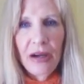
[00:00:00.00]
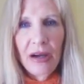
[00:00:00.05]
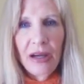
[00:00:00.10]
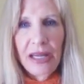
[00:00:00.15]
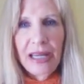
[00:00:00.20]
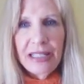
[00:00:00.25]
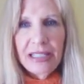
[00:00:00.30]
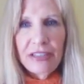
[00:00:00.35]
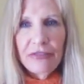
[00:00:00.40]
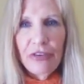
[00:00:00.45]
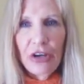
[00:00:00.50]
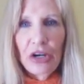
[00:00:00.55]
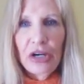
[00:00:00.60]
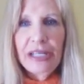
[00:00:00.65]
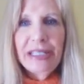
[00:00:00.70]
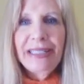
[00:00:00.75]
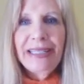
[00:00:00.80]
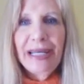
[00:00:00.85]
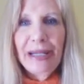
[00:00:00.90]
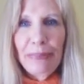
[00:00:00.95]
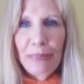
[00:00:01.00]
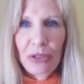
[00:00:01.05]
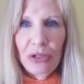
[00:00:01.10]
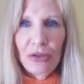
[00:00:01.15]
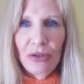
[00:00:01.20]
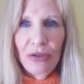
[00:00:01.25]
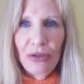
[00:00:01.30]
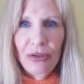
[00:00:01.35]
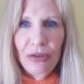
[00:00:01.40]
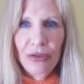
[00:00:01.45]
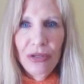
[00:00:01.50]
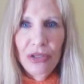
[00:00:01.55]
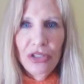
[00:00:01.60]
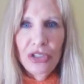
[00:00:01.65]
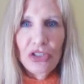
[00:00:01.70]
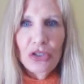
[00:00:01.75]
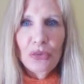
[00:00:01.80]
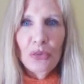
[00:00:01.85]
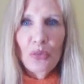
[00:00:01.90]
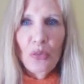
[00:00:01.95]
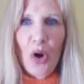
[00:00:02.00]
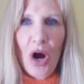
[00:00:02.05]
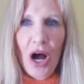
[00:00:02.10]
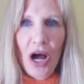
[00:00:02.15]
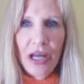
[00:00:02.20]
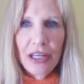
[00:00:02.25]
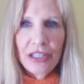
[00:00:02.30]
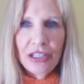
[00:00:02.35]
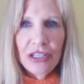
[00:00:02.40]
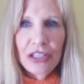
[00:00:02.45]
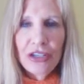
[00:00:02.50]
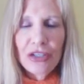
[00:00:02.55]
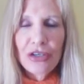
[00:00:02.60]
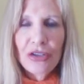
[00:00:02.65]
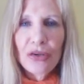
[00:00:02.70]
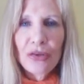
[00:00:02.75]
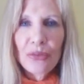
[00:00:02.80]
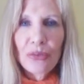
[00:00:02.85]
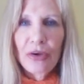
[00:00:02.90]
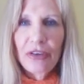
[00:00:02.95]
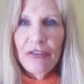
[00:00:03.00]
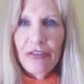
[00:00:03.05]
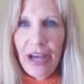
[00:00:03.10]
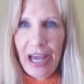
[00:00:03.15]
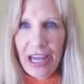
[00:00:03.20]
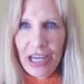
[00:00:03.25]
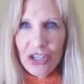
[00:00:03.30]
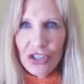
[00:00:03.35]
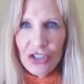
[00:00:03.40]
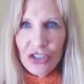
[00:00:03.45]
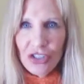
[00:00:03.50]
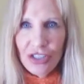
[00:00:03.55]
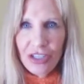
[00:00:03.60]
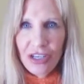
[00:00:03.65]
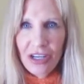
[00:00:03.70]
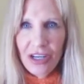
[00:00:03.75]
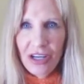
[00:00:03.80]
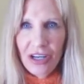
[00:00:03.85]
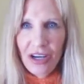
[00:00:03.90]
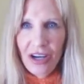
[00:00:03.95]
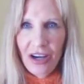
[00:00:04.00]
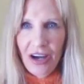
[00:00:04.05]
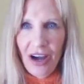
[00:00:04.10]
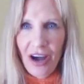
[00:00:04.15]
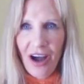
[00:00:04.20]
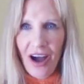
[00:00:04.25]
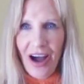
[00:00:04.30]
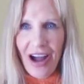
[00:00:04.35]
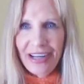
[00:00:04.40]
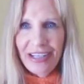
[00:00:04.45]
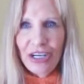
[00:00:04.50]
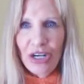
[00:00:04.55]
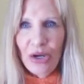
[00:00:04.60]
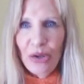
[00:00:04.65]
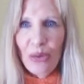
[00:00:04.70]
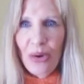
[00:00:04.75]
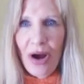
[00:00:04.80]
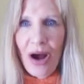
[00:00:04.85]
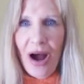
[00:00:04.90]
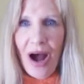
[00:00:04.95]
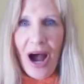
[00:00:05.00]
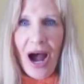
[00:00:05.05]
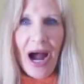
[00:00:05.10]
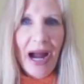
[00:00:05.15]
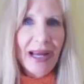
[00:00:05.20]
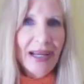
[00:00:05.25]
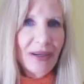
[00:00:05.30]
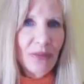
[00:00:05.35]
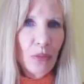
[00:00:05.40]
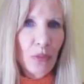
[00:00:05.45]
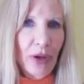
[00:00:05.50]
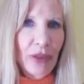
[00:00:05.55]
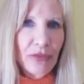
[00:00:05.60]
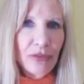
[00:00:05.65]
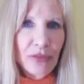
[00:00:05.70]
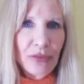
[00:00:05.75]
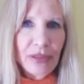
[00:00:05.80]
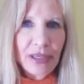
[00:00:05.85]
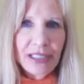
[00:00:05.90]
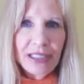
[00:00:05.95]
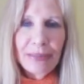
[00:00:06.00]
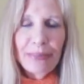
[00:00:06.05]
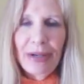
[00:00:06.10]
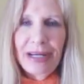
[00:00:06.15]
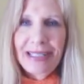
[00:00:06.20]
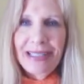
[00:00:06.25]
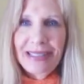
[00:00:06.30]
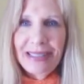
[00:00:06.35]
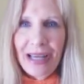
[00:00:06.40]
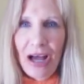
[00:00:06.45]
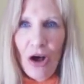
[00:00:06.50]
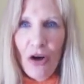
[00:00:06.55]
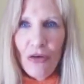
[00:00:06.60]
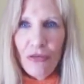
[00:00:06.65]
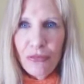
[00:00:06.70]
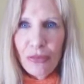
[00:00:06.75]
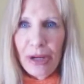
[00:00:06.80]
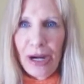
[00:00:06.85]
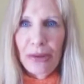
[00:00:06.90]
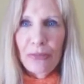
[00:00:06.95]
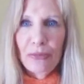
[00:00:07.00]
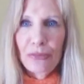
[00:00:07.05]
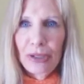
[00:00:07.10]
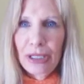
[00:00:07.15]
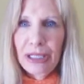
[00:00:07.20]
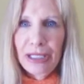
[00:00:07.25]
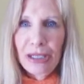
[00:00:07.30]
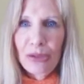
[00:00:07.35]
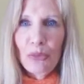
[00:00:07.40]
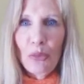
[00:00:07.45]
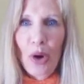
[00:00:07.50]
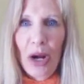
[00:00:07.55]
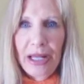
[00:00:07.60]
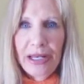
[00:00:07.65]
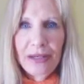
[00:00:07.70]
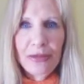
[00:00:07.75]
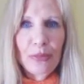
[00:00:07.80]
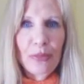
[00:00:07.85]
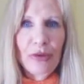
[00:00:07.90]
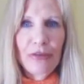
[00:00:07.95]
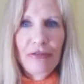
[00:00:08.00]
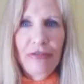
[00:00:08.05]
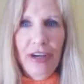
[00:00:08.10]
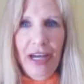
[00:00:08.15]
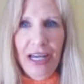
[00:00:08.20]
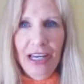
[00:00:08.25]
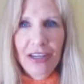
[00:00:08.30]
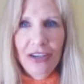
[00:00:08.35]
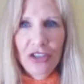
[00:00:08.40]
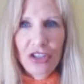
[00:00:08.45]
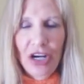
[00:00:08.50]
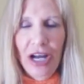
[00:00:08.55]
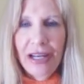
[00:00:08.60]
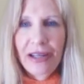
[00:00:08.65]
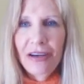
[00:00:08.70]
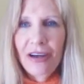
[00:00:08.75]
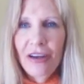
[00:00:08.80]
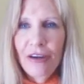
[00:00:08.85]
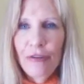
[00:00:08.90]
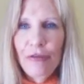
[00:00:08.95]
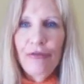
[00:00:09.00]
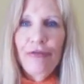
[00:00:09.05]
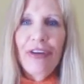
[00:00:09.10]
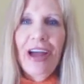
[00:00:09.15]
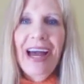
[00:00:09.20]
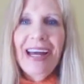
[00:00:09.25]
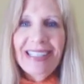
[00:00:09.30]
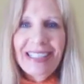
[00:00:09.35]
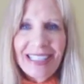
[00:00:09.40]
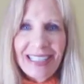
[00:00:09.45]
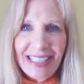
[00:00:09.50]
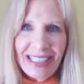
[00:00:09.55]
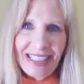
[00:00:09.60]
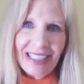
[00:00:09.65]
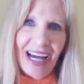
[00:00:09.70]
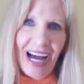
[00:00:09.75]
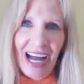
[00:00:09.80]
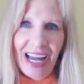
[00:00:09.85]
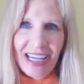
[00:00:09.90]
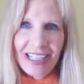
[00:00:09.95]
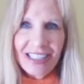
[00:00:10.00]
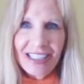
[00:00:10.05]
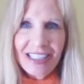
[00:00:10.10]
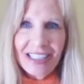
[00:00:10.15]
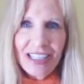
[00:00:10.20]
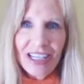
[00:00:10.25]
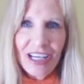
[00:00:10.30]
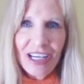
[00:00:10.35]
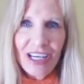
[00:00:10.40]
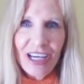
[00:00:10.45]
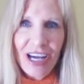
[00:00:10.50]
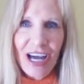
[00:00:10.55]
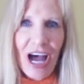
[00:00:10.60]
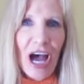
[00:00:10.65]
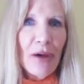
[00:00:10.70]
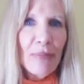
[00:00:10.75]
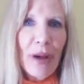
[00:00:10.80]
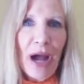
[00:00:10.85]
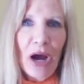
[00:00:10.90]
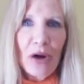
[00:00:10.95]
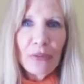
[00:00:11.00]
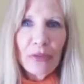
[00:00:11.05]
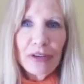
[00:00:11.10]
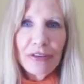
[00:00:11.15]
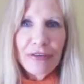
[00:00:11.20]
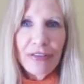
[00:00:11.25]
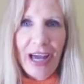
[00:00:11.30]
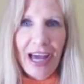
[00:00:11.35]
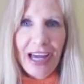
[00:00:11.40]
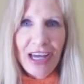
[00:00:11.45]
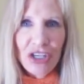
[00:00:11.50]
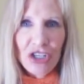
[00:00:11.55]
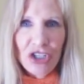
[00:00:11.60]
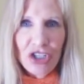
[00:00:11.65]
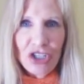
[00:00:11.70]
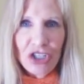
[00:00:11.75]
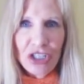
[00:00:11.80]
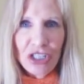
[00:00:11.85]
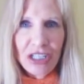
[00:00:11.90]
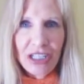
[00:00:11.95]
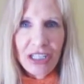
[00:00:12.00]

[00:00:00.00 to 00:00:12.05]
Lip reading: it's very typical to want revenge. I know I went through this myself where I really wanted revenge. I fantasized about revenge.